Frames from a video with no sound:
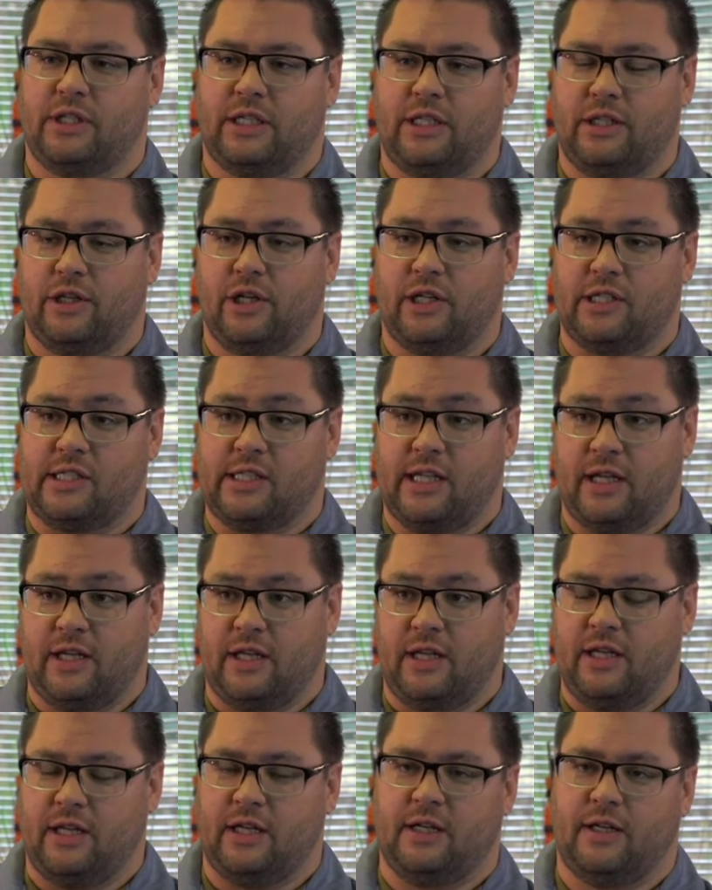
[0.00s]
I didn't go
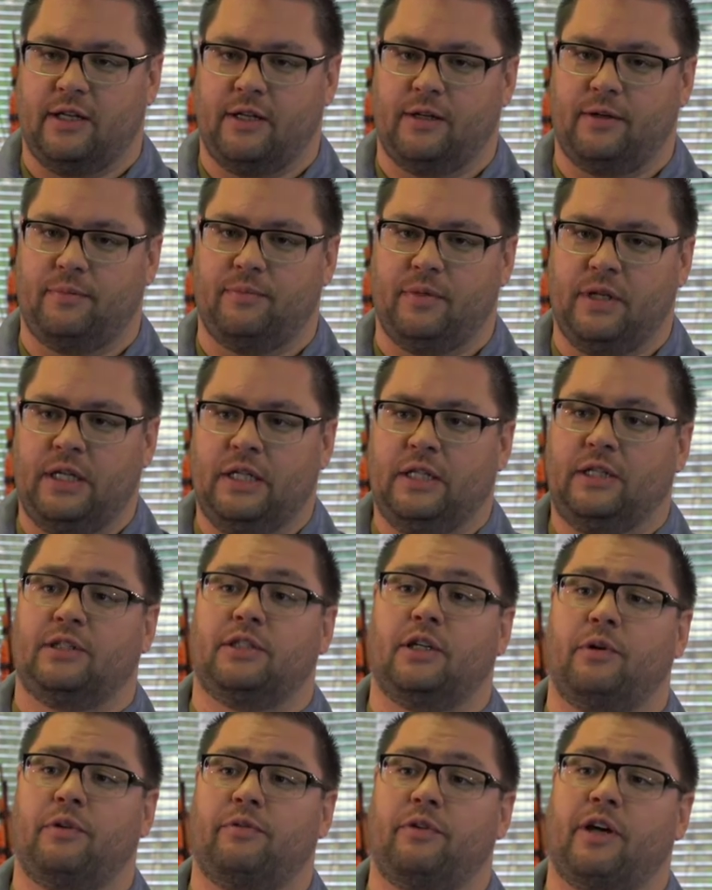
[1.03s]
study, so
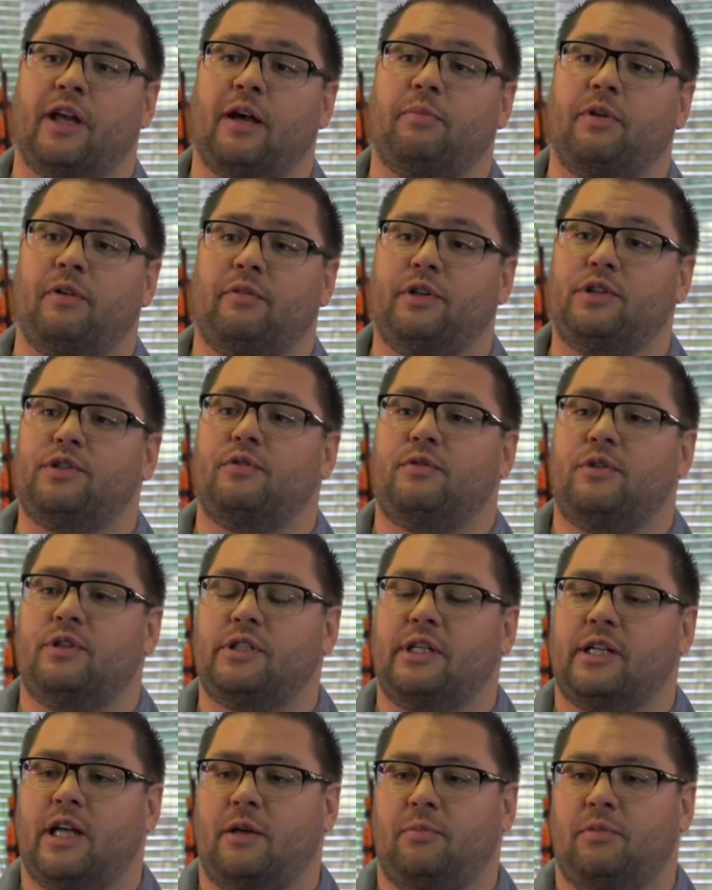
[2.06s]
I went for a couple of interviews
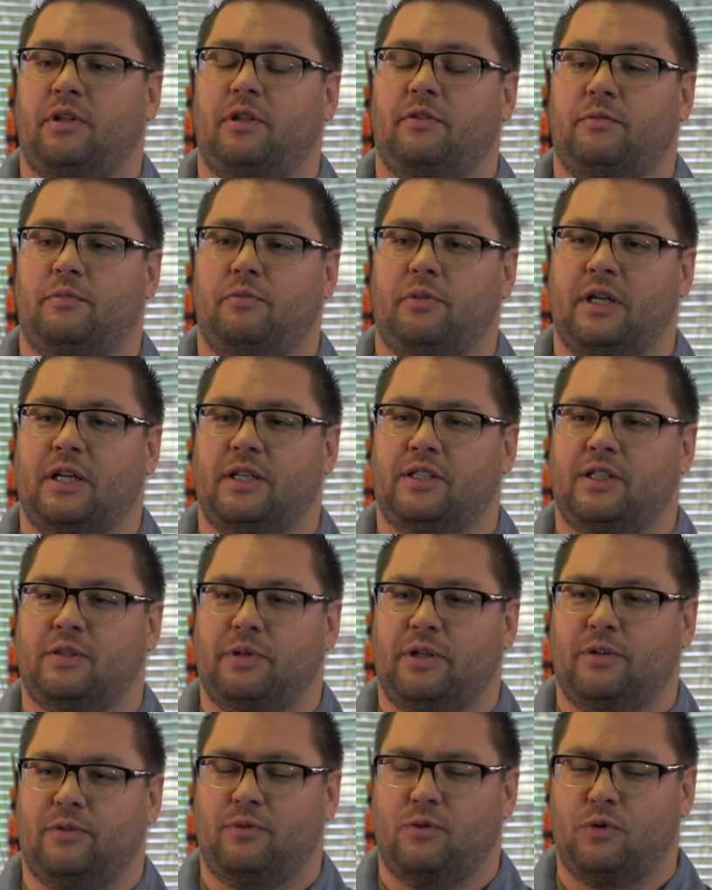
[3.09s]
at a couple of different places,
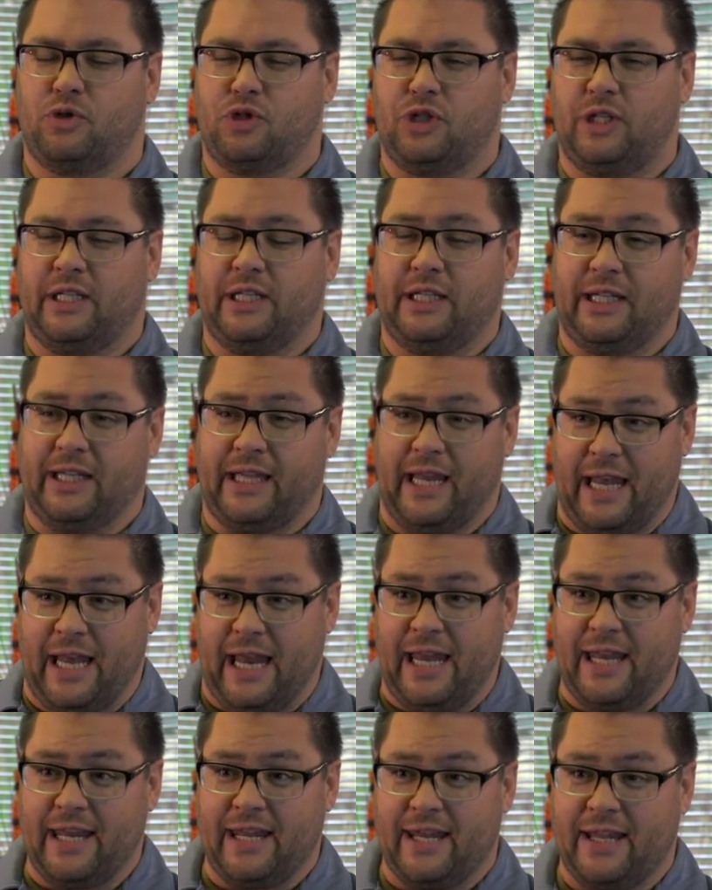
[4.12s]
but unfortunately didn't get
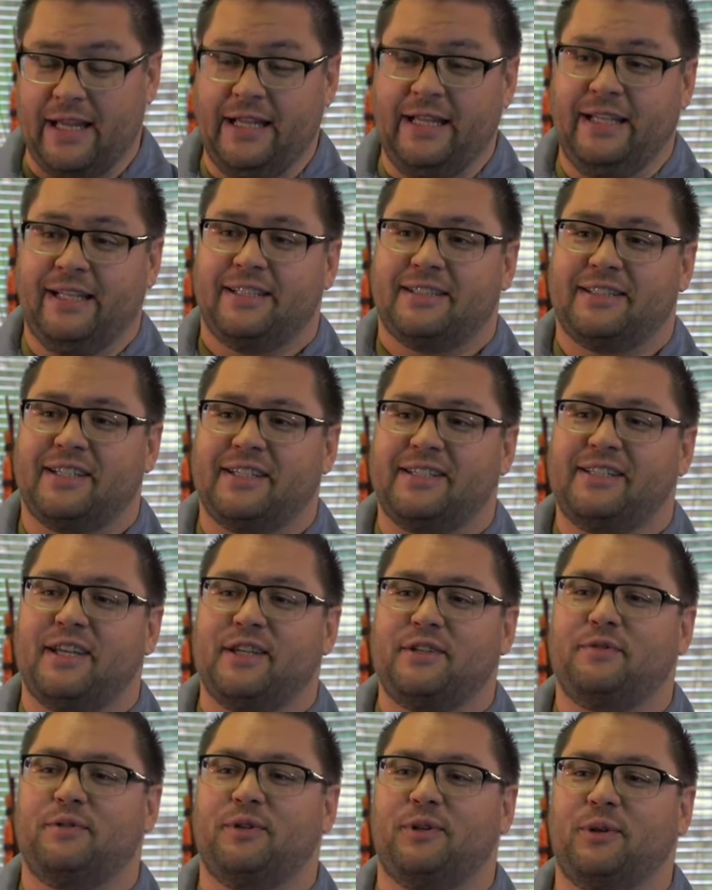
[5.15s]
any
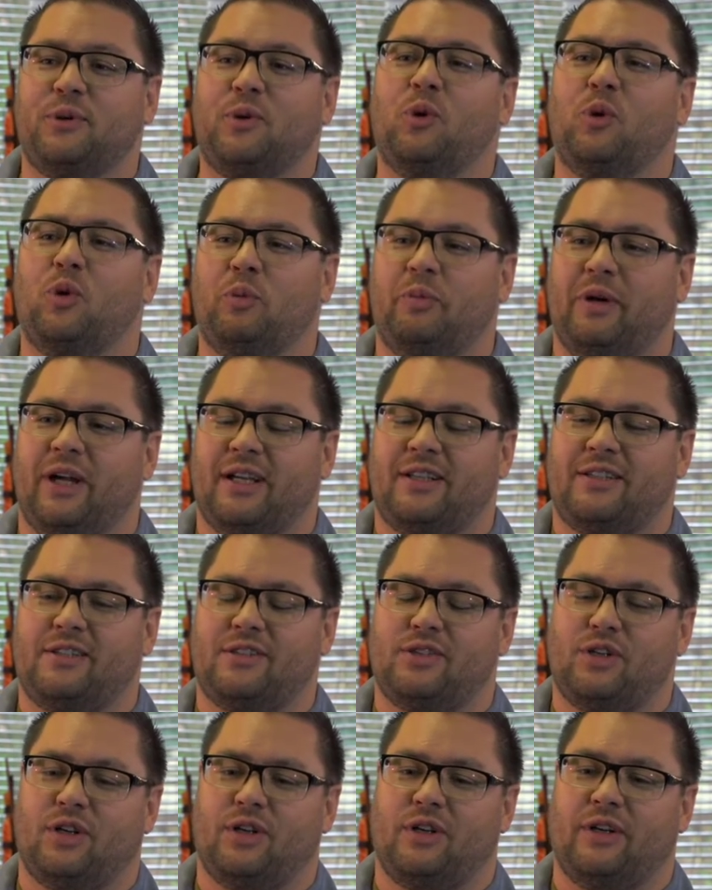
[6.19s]
successful callbacks.
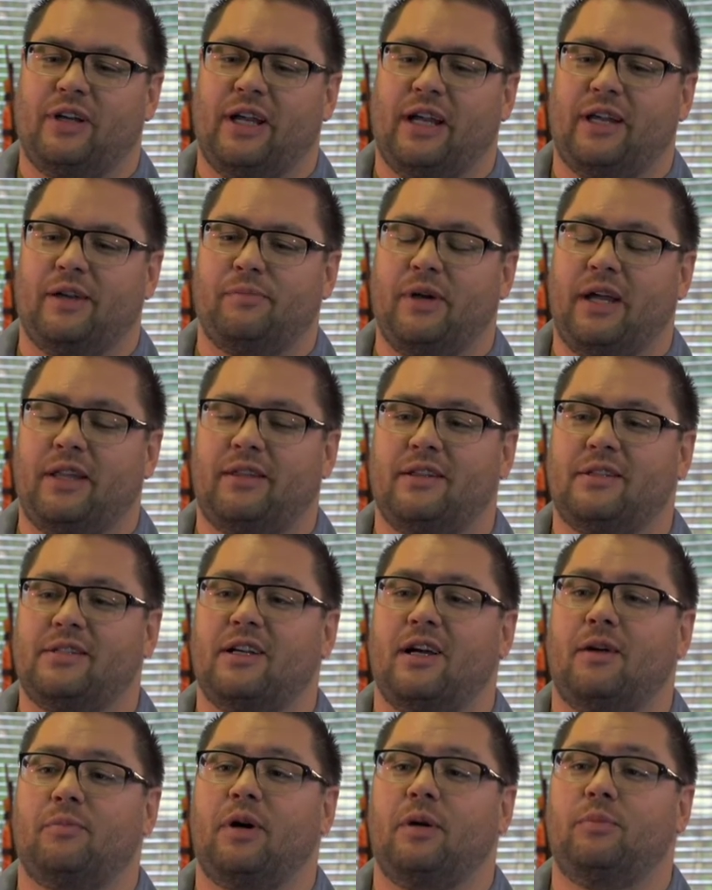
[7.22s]
So at the
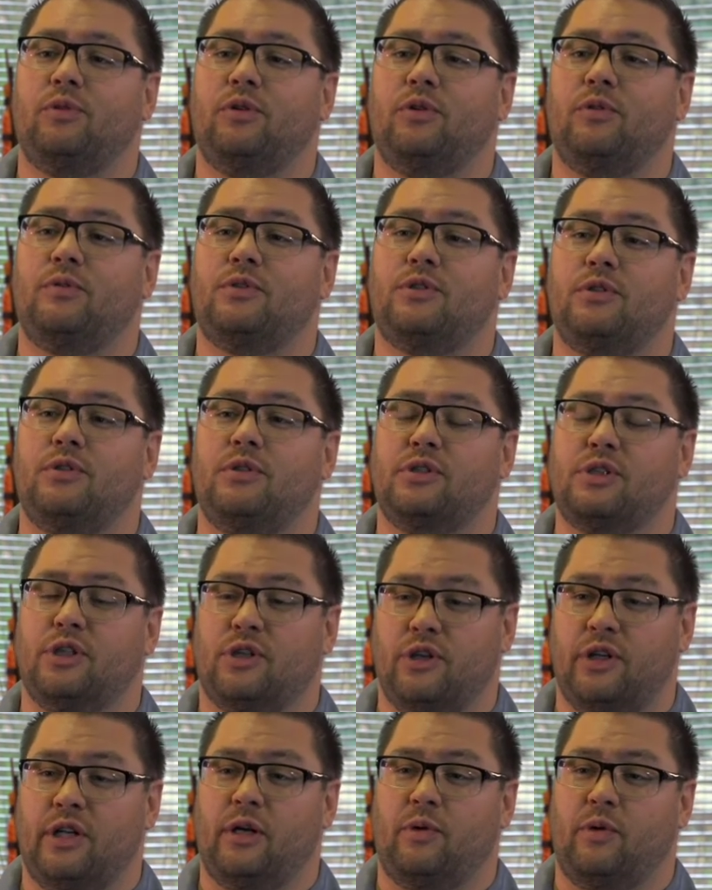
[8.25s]
time I moved to
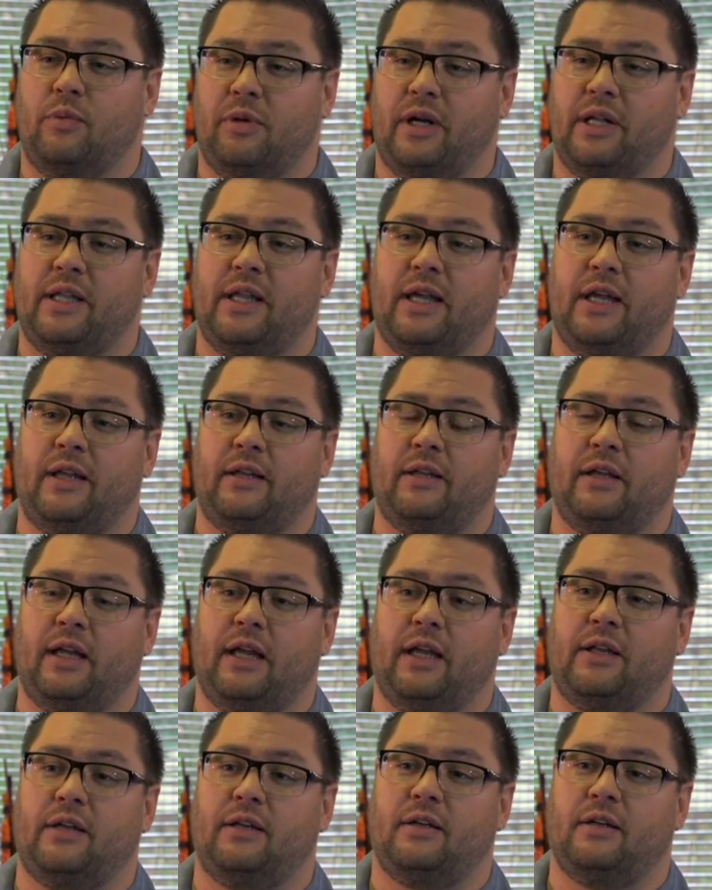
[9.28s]
Secunda when my dad
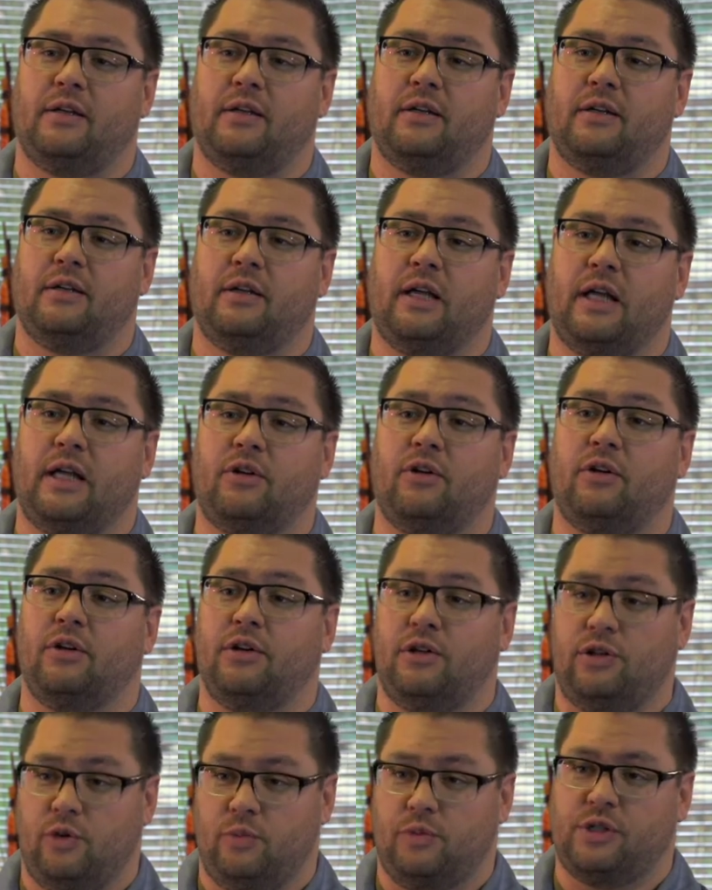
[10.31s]
had gotten
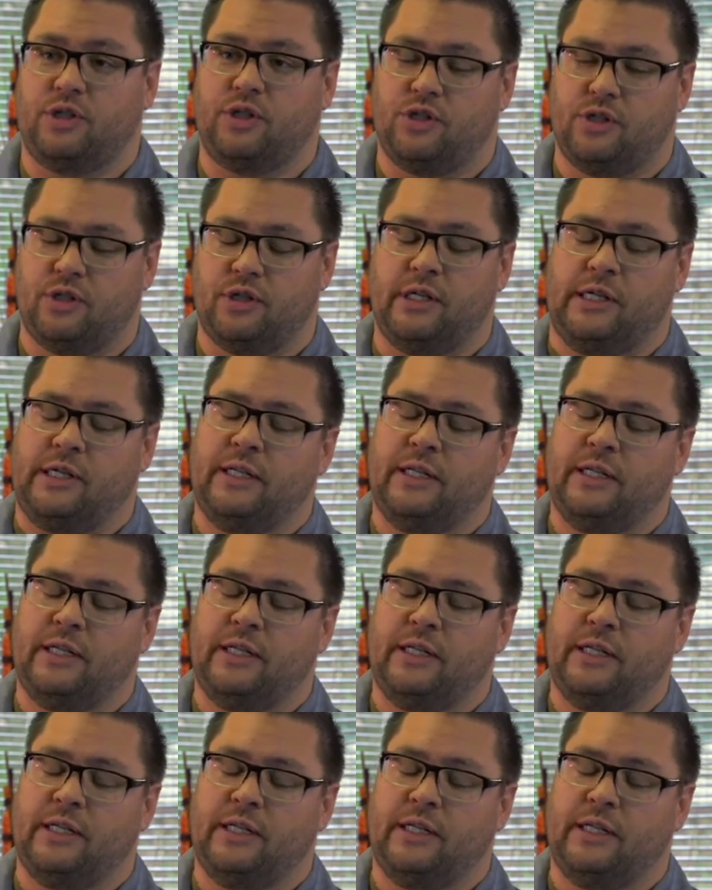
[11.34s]
a new position.